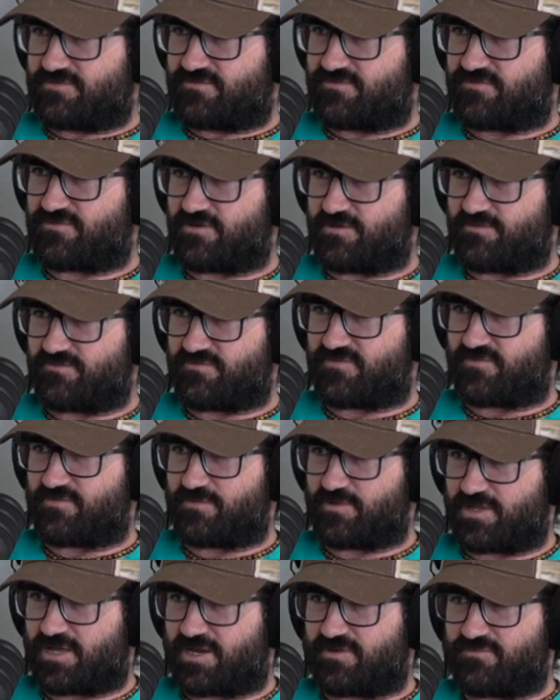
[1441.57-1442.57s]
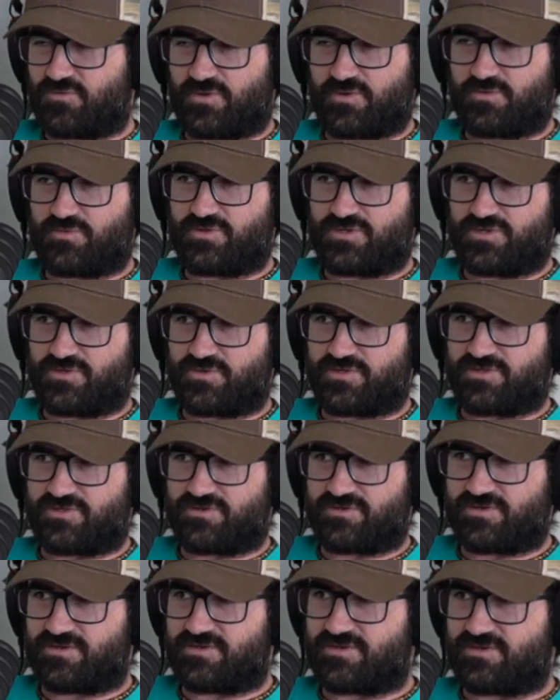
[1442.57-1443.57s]
from a lot of what we do on
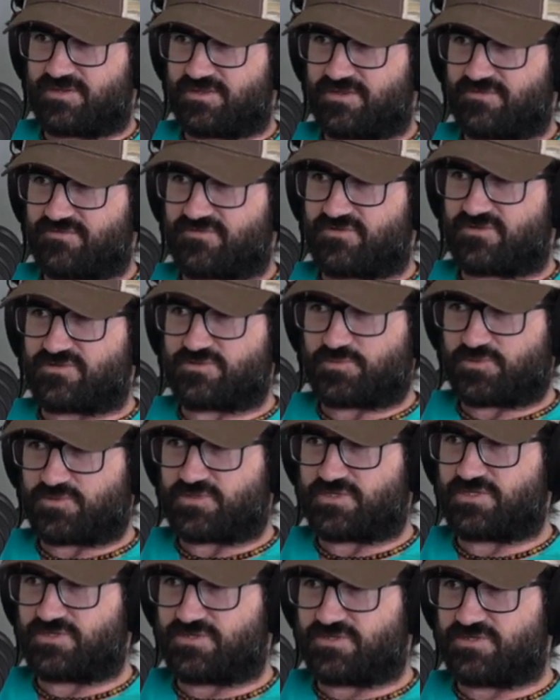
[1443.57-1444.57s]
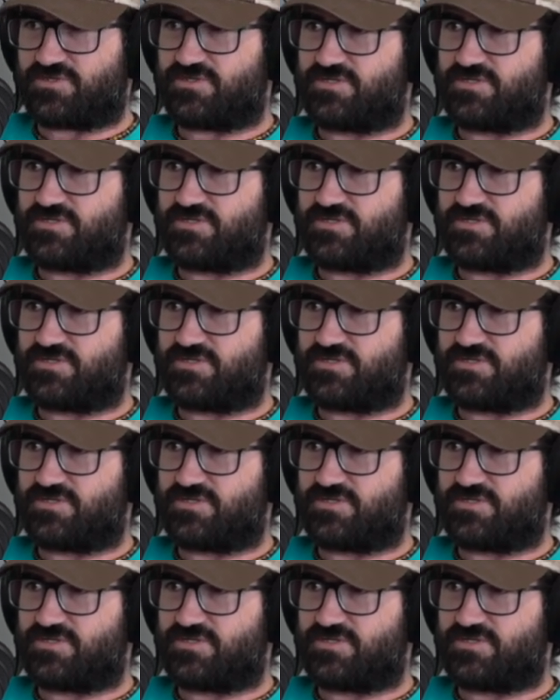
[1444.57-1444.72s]
the first procedure.